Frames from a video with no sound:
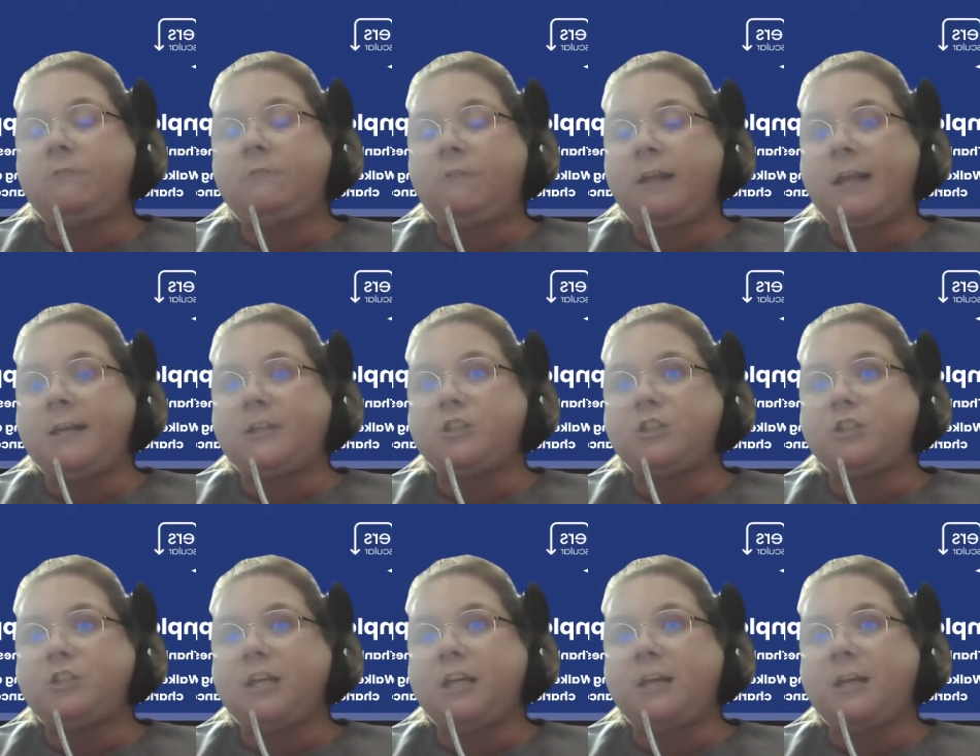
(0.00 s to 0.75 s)

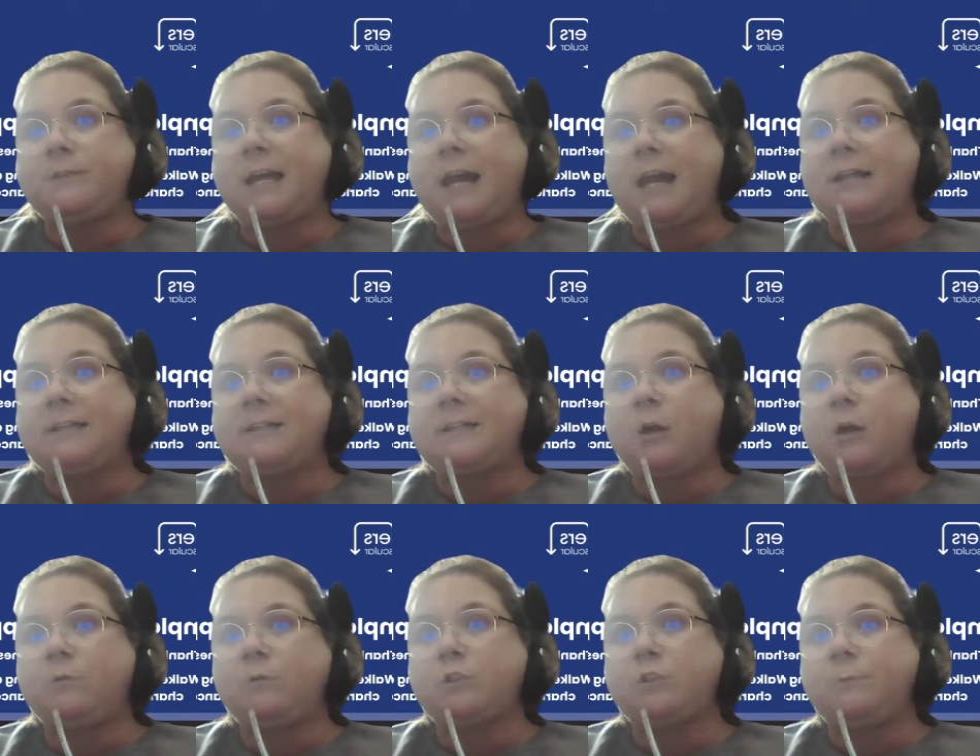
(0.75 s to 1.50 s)
relationships, and
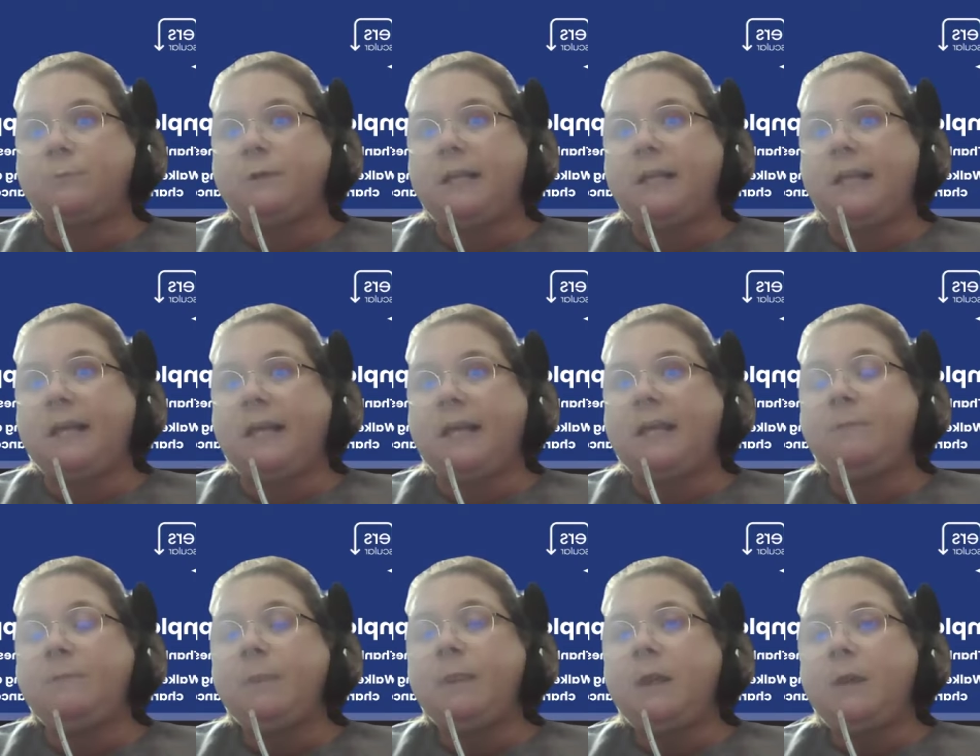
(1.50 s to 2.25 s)

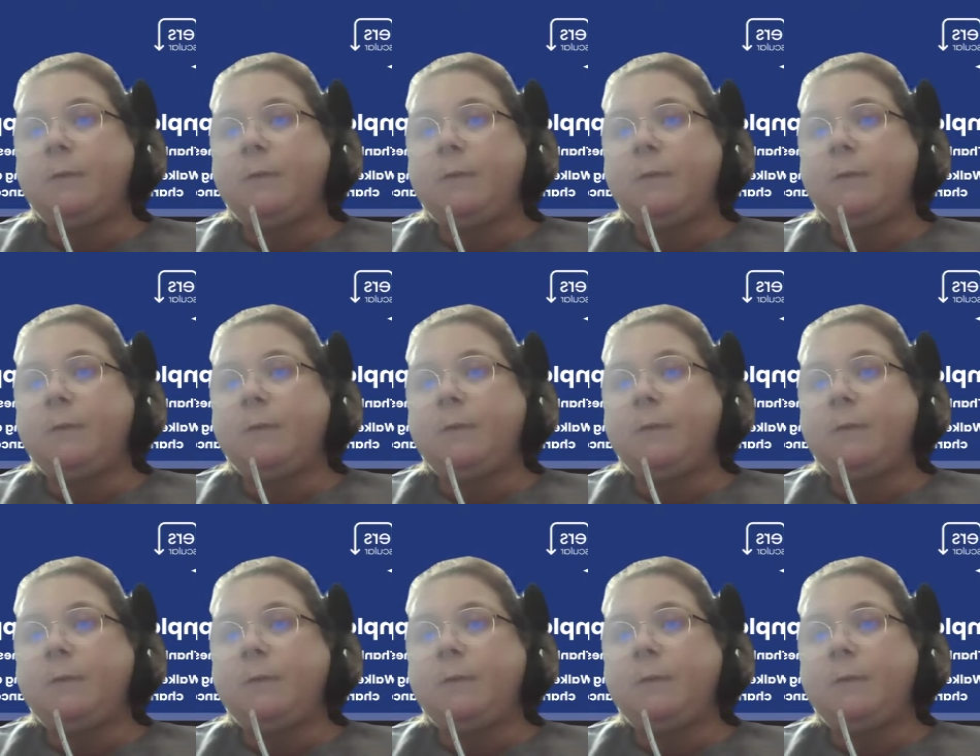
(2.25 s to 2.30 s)
ultimately